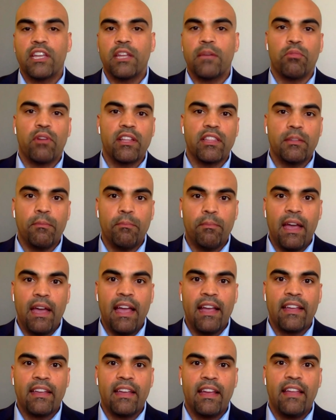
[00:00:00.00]
can bring them
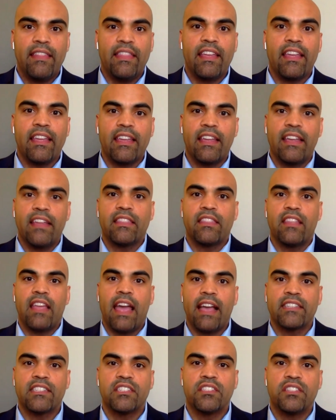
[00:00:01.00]
back and they can get
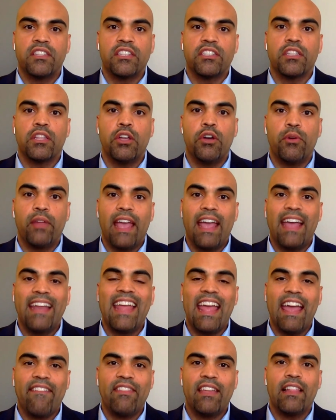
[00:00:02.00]
access to this loan
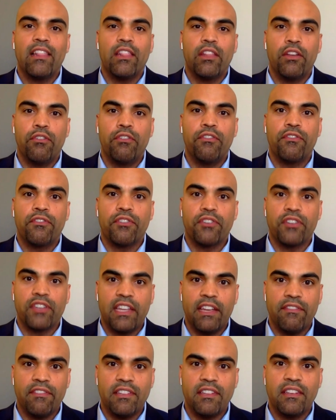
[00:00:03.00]
and have that loan
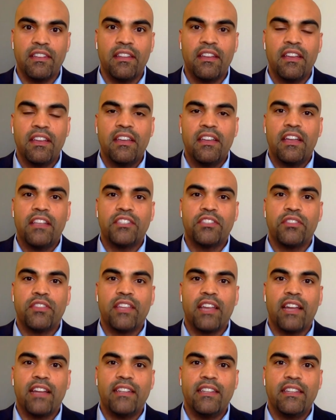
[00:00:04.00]
forgiven. And so
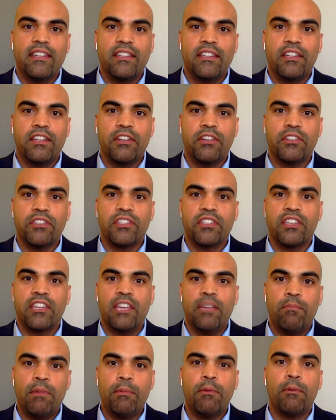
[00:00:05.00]
the idea here is to
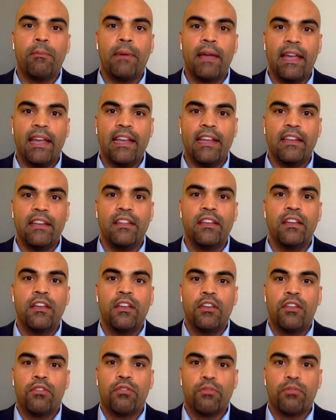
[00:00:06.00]
keep people paid
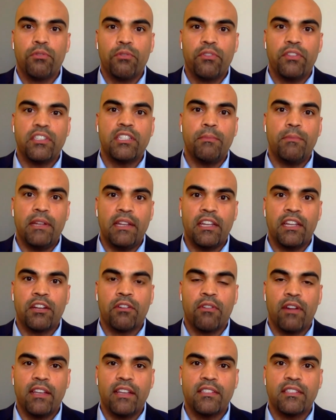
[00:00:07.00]
through this immediate
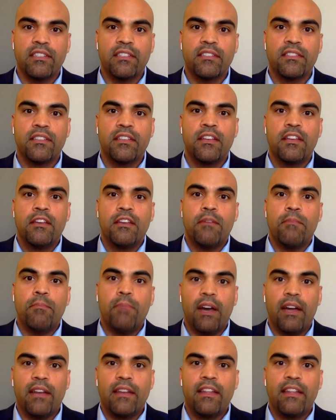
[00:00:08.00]
crisis.
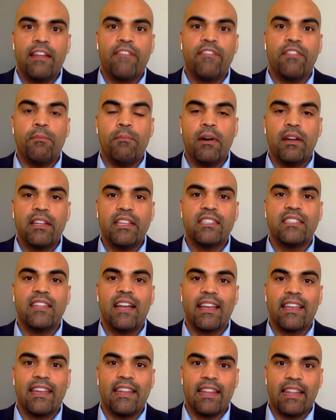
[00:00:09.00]
But if the money's
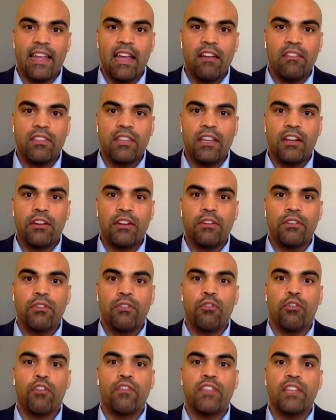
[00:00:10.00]
not getting out there,
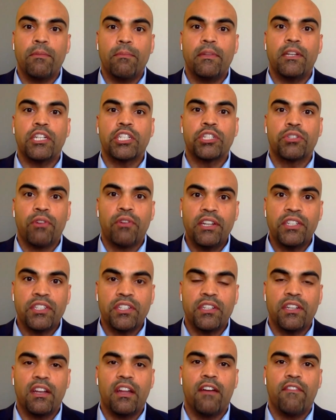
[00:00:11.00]
or if the
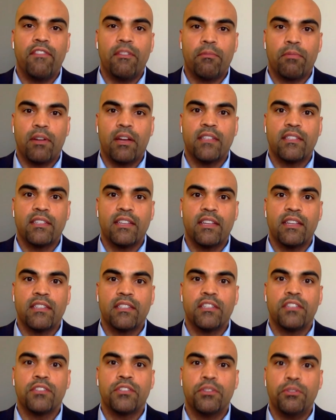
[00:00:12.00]
administration of the
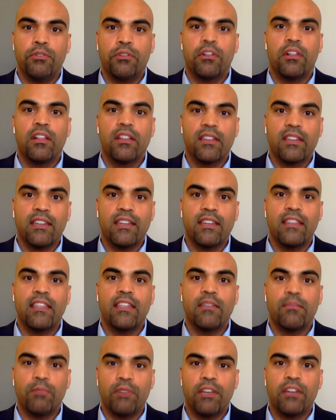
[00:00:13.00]
process is too clunky,
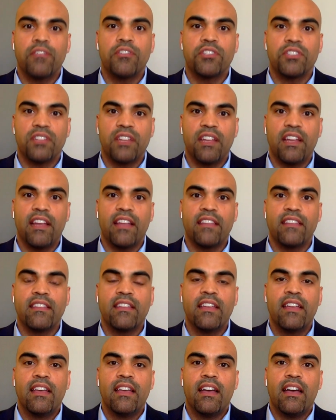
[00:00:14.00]
then we
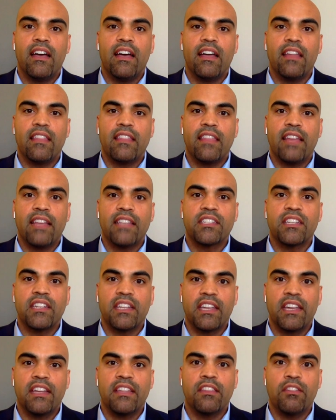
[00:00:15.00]
understand uh, that that's
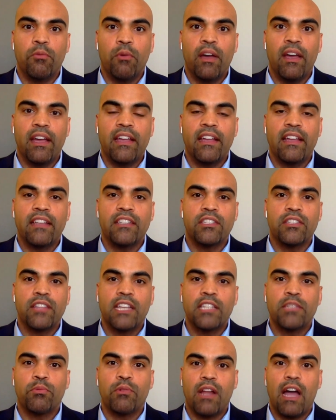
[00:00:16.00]
going to get in the way. And so
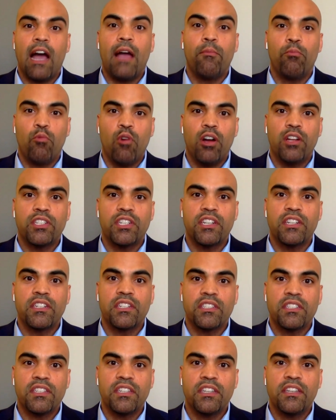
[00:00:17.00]
that's what I'm watching
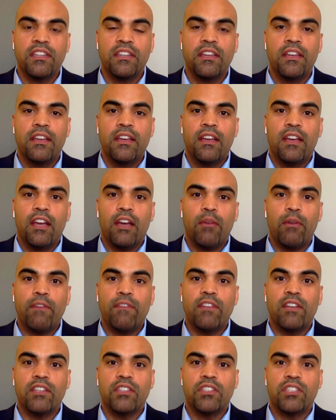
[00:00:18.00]
to see. Uh,
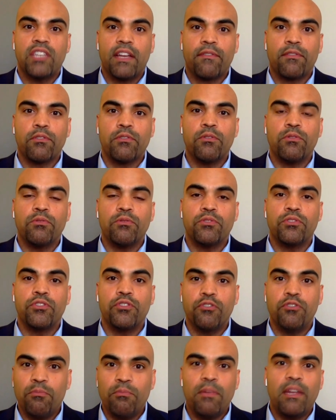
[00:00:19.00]
we've done several
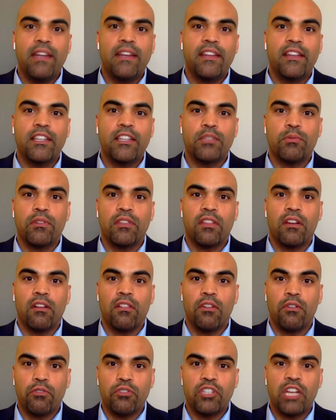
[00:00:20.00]
Zoom meetings with
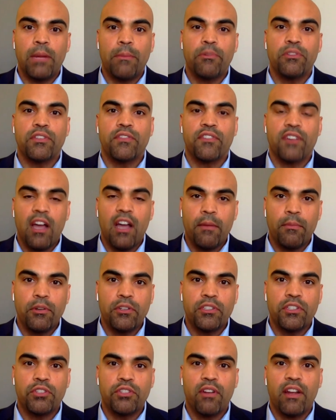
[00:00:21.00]
our local chambers of
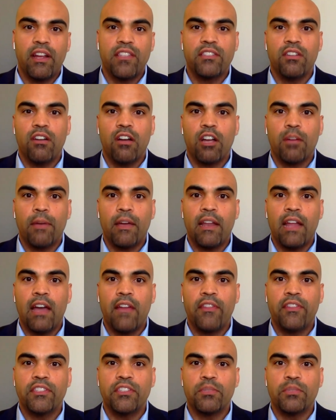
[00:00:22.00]
commerce to try and talk about
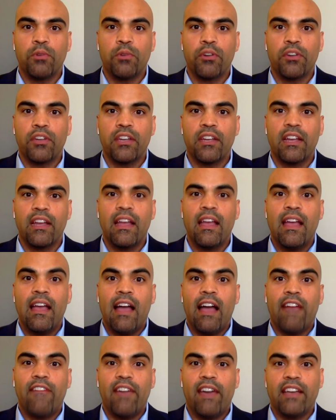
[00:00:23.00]
how this is working.
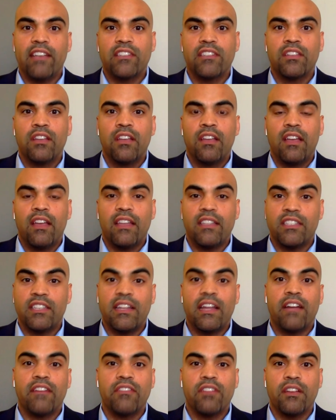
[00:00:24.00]
I've asked and
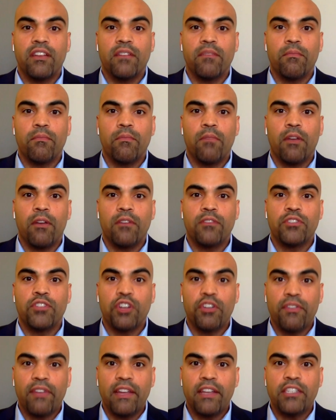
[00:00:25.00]
sent out um, uh,
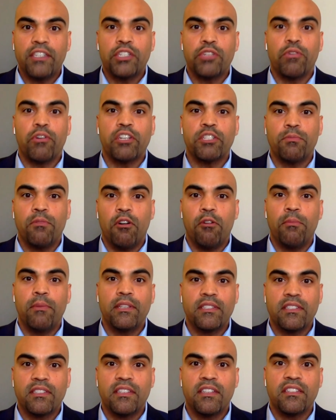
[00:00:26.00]
surveys to our small
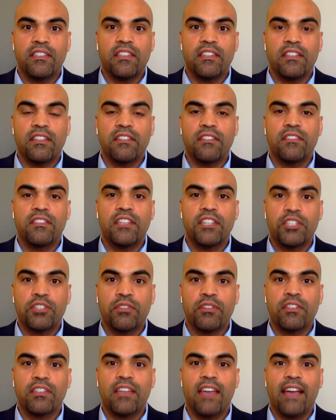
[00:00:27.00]
businesses in the
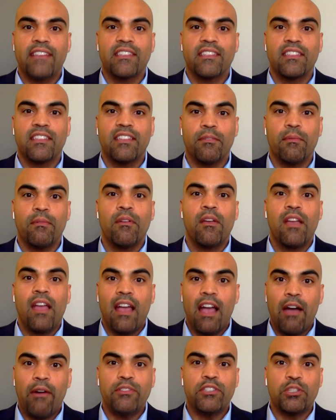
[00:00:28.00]
district, asking them
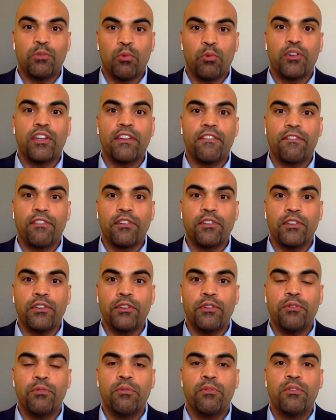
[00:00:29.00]
how is this working for
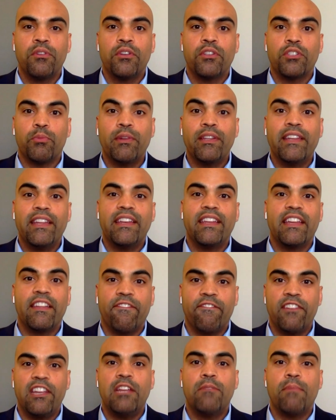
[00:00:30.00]
you. So we need to
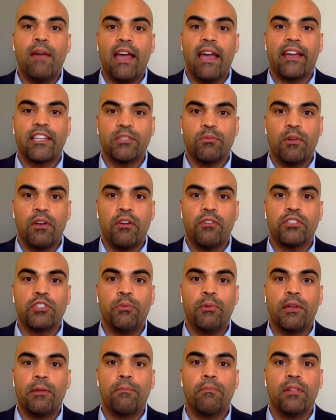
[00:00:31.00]
get feedback as well,
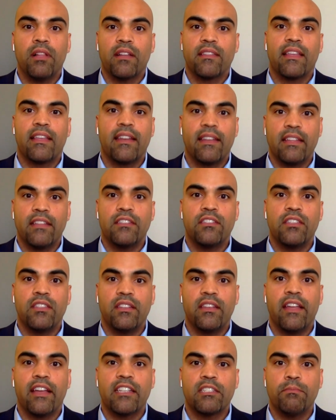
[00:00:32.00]
so we can plug that into
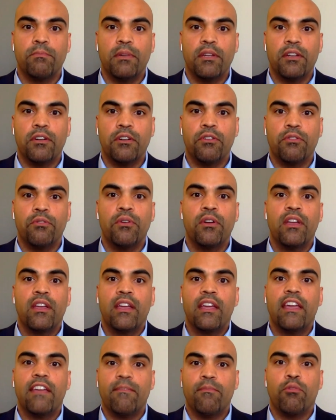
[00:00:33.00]
the next bill
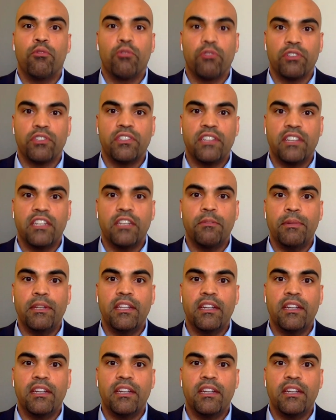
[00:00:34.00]
if more is needed to be